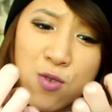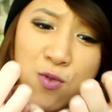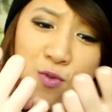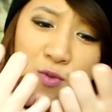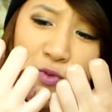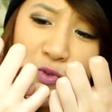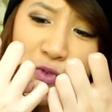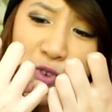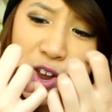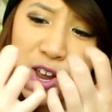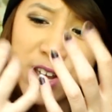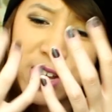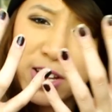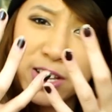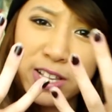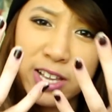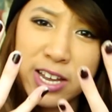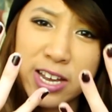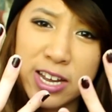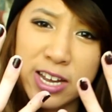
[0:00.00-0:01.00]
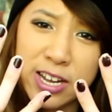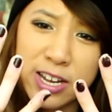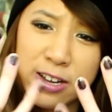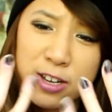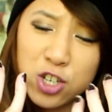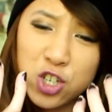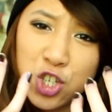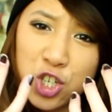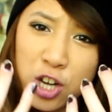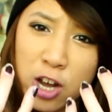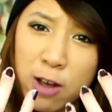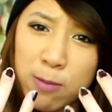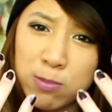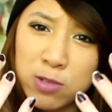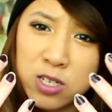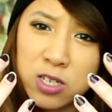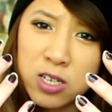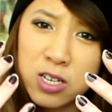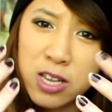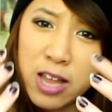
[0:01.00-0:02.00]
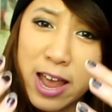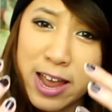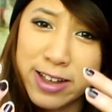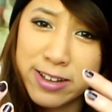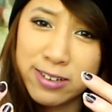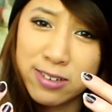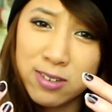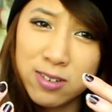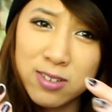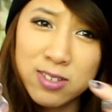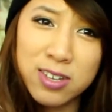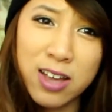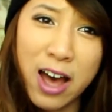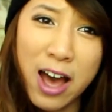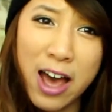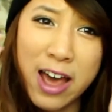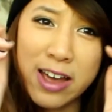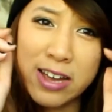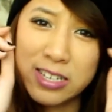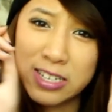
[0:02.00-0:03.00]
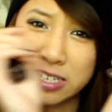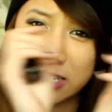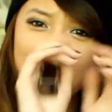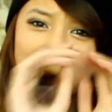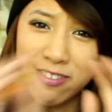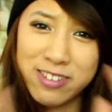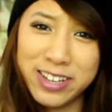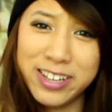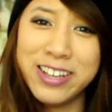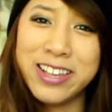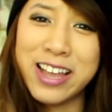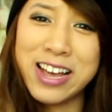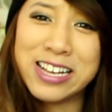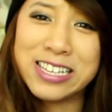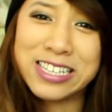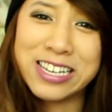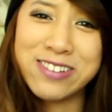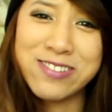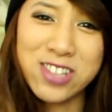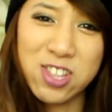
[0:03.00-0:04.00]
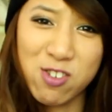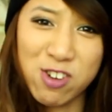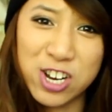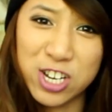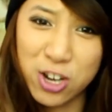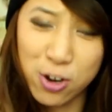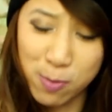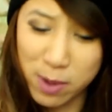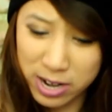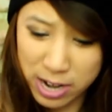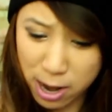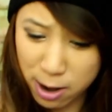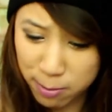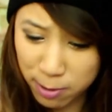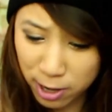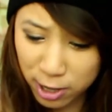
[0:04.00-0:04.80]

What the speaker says: really chipped nails. I just get really lazy with redoing my nail